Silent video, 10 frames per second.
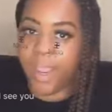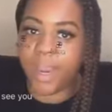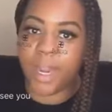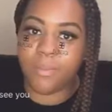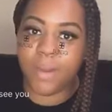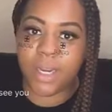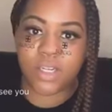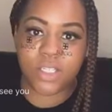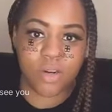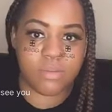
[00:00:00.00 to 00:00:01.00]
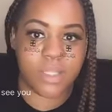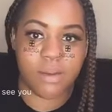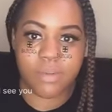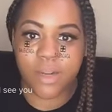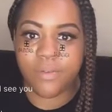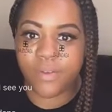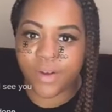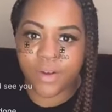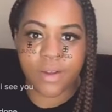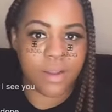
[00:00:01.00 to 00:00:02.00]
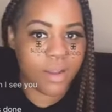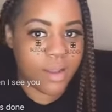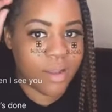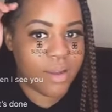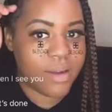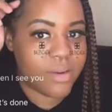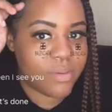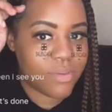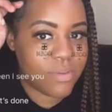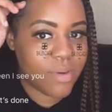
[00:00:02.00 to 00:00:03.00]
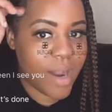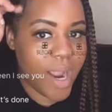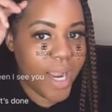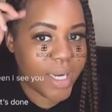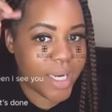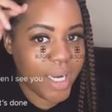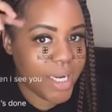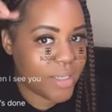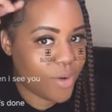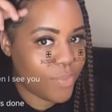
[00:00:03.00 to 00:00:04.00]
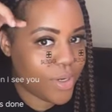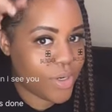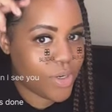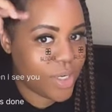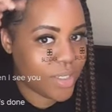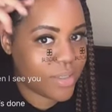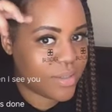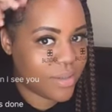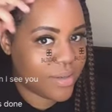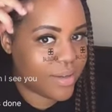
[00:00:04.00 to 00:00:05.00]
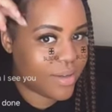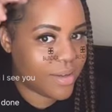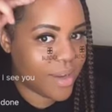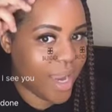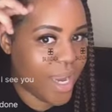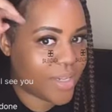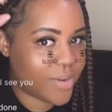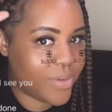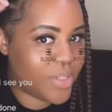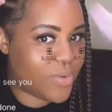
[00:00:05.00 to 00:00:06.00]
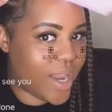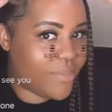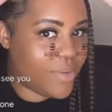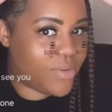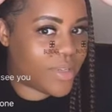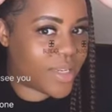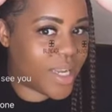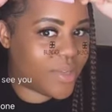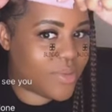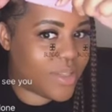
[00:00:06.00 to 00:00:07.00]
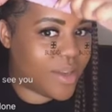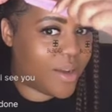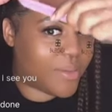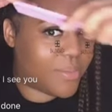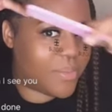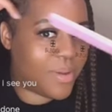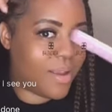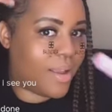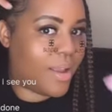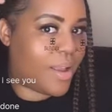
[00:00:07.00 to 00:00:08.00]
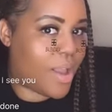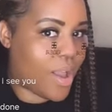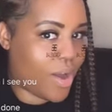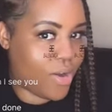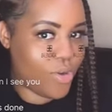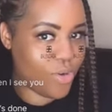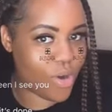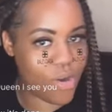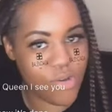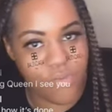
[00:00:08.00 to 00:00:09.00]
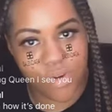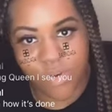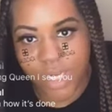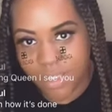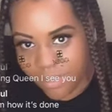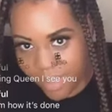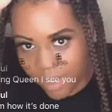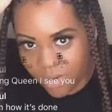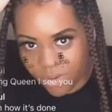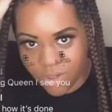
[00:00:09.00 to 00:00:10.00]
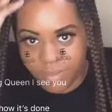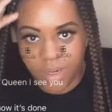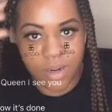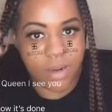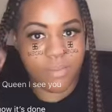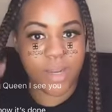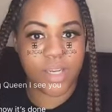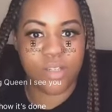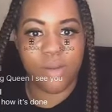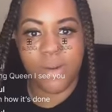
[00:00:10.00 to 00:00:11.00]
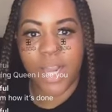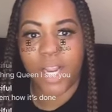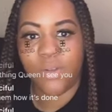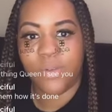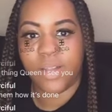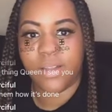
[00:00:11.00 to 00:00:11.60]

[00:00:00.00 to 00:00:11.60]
And I'm here to show them something different. All right, Keys, open doors. Keys always doing that music. That's what's up. Are oh, you going? Oh, Are you requesting me? Hold on. Let me let me get you. Let me log you in.